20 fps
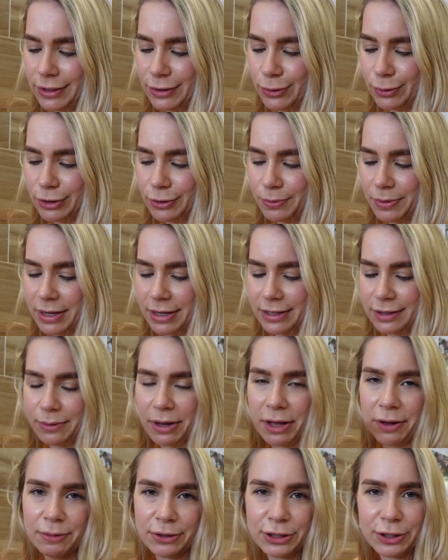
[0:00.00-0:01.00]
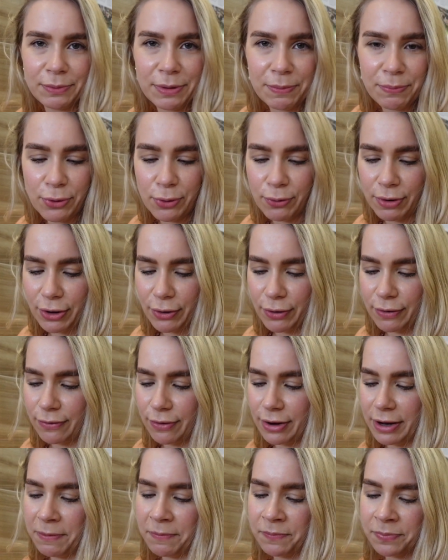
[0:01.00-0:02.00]
sauce with it as well which I'll be pouring
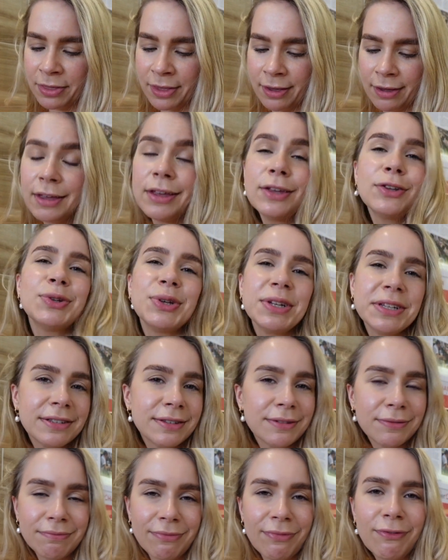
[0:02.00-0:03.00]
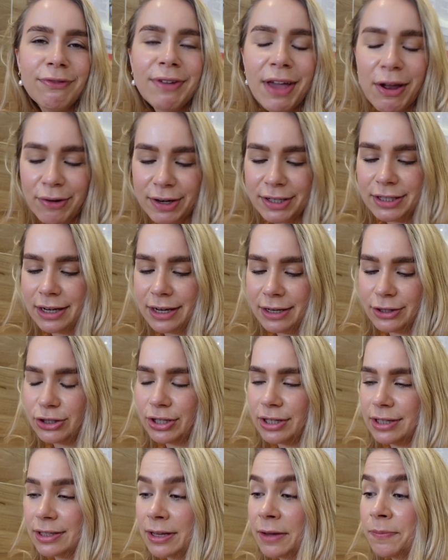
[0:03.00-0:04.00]
over it so it's very
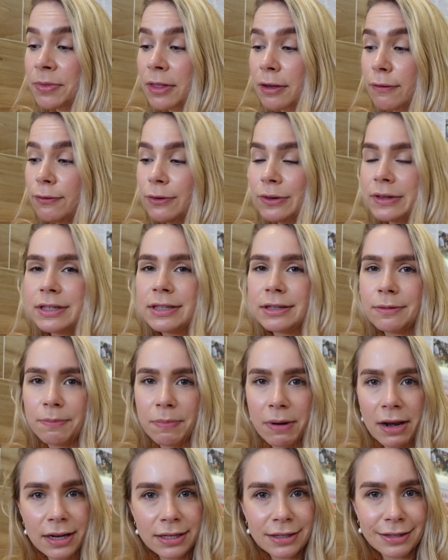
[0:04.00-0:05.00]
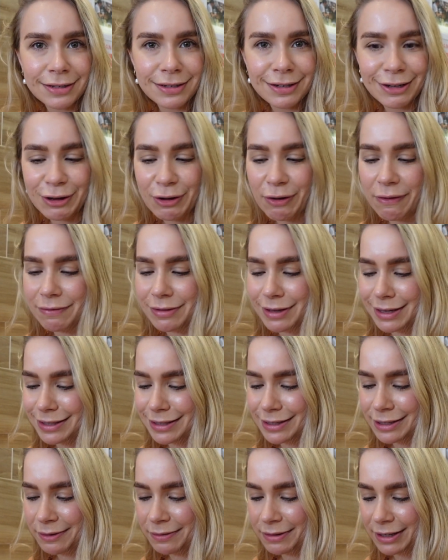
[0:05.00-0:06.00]
delicious for the simplicity of
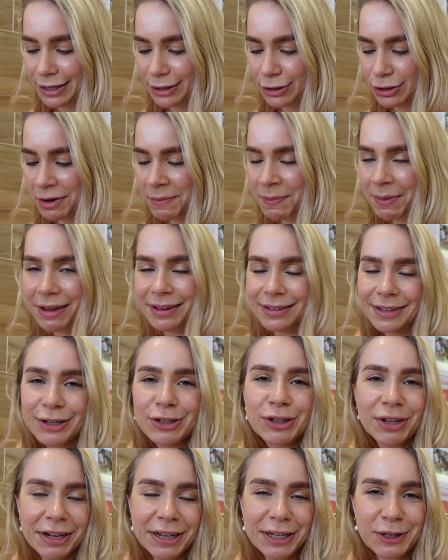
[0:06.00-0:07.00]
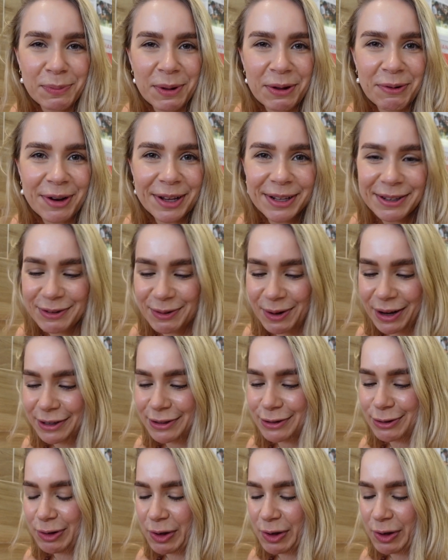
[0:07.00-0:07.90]
this dish. It's actually an experience, right? So